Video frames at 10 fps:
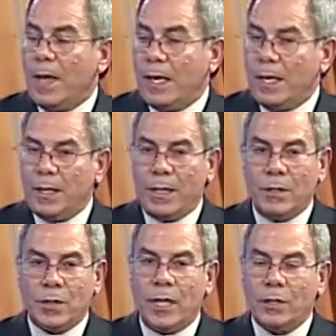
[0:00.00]
and
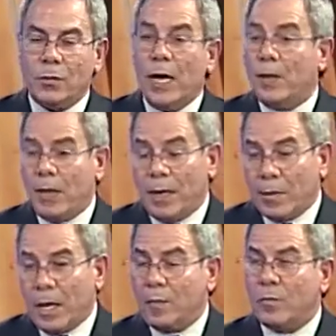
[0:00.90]
as a consequence, and they have a
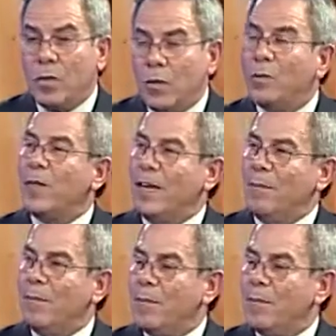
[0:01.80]
lot of overtime